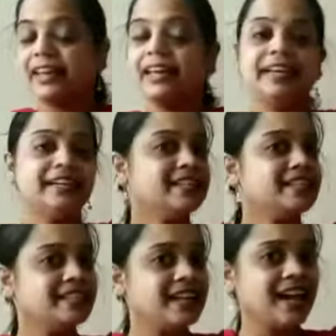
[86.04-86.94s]
It
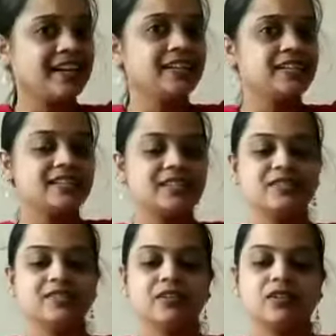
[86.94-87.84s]
slides
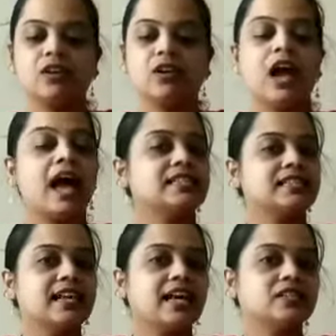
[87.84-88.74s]
as
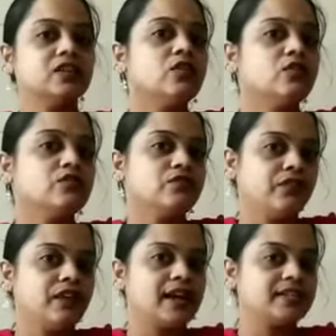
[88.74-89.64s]
it has a
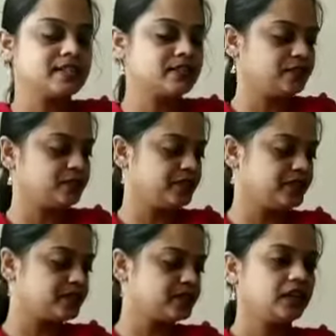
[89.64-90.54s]
flat
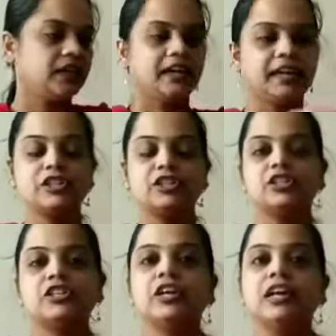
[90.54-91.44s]
surface. It
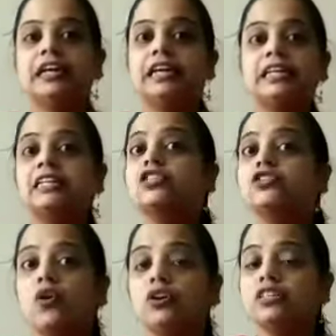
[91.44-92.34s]
is
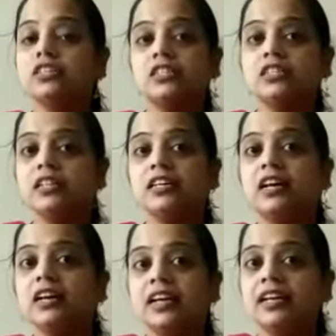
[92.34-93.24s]
not turning
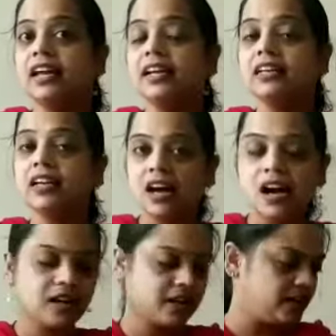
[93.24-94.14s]
again and
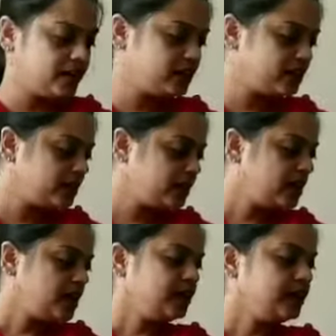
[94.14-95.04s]
again.
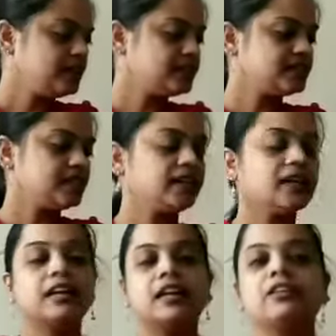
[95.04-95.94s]
Let's take
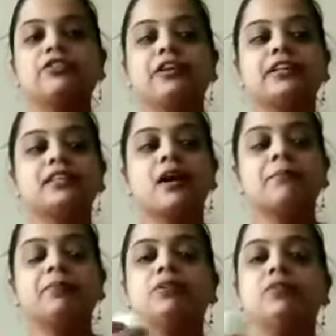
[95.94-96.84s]
another
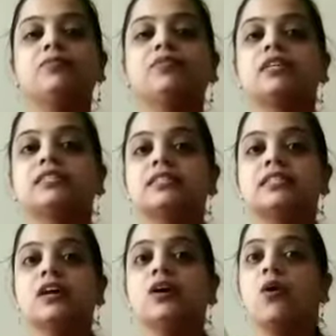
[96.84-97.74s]
example. This is
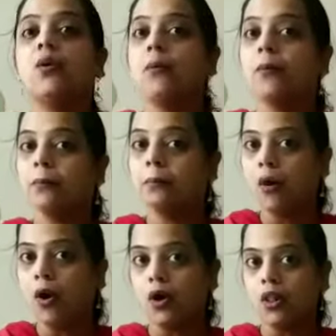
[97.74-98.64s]
a
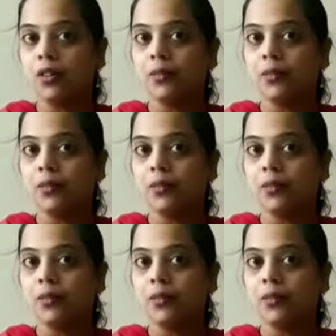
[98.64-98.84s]
ball.